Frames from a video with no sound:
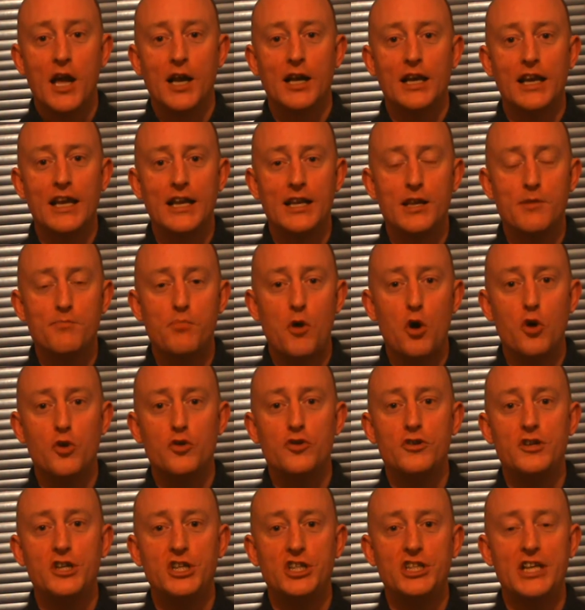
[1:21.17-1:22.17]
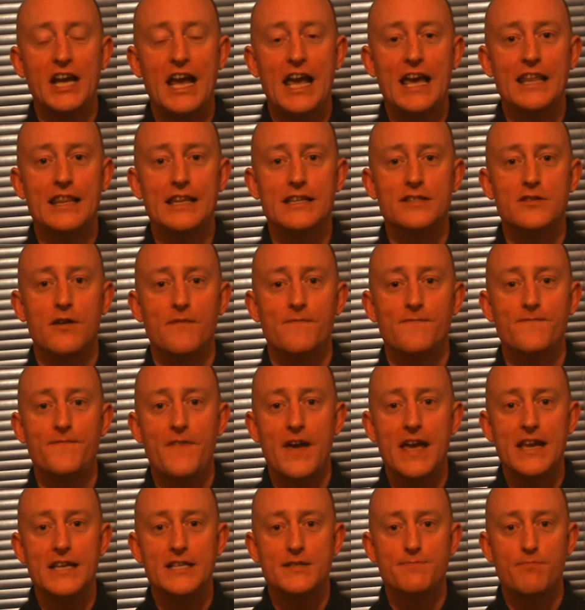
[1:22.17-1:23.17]
Click the button to share this on
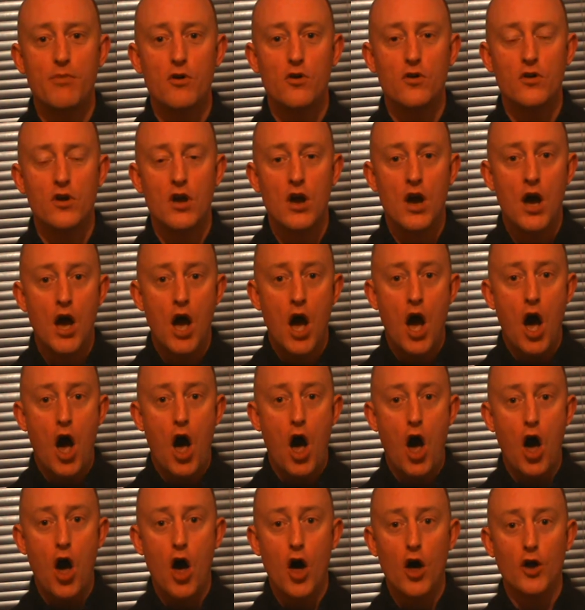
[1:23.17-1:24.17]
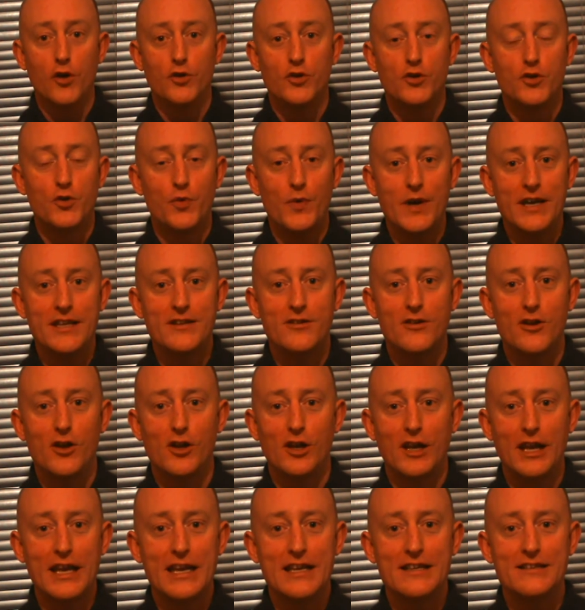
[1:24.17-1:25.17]
Facebook on Twitter,
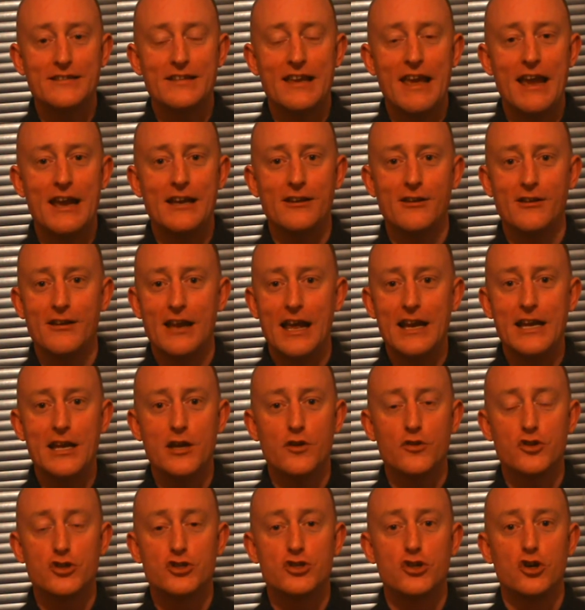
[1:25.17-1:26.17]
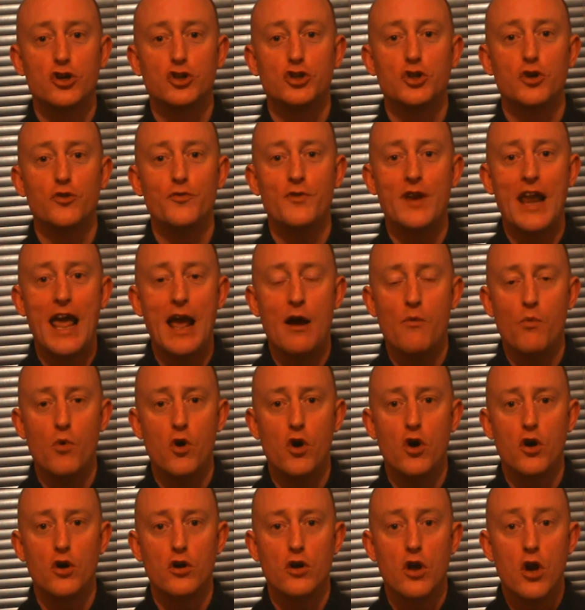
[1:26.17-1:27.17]
LinkedIn, and any other social
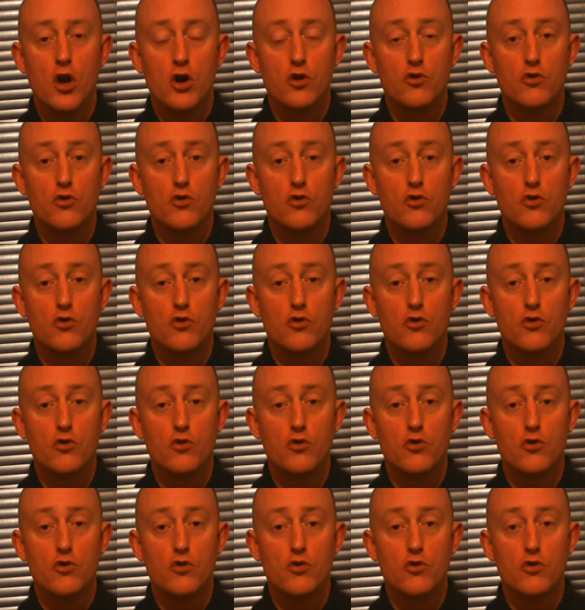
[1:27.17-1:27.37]
network,